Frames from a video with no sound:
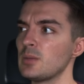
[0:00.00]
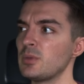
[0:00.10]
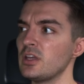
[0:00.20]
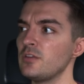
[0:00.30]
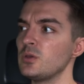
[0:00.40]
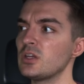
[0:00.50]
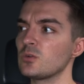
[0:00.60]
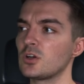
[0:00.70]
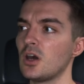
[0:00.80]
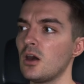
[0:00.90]
But if you can
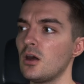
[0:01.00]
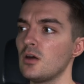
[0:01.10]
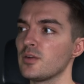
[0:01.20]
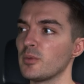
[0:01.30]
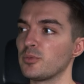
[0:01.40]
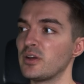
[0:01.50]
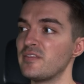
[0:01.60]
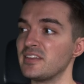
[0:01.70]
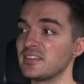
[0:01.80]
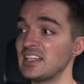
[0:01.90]
recall from a
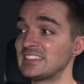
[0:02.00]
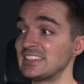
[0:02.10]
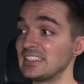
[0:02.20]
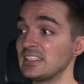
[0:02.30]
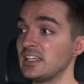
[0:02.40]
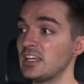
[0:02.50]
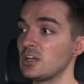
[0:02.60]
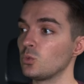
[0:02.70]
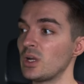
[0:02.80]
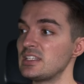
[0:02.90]
previous lesson,
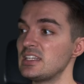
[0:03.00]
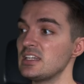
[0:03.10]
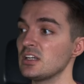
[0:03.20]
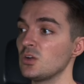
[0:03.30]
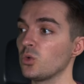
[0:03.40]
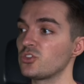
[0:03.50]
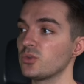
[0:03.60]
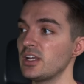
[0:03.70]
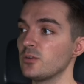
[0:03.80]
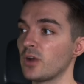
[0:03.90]
right here, we're
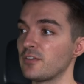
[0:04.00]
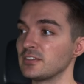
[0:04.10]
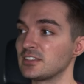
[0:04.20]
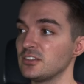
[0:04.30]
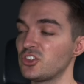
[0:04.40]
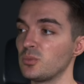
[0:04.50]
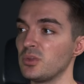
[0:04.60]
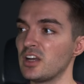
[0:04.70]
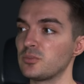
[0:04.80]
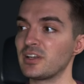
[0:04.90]
trying to reference collision
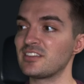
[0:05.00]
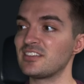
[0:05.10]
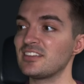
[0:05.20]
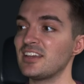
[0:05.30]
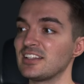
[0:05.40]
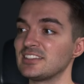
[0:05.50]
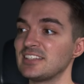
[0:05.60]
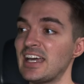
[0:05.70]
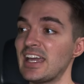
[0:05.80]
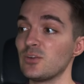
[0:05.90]
blocks, but it's just not
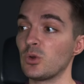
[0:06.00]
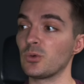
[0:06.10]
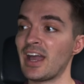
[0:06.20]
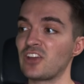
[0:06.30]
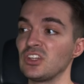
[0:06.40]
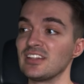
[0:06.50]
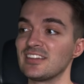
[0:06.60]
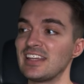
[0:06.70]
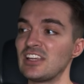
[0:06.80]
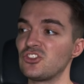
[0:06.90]
assigned when we're actually
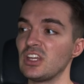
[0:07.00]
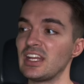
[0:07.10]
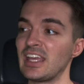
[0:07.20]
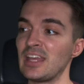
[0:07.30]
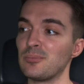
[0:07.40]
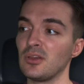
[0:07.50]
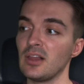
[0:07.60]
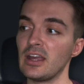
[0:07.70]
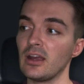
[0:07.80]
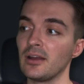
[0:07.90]
instantiating a
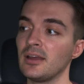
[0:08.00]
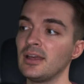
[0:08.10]
player.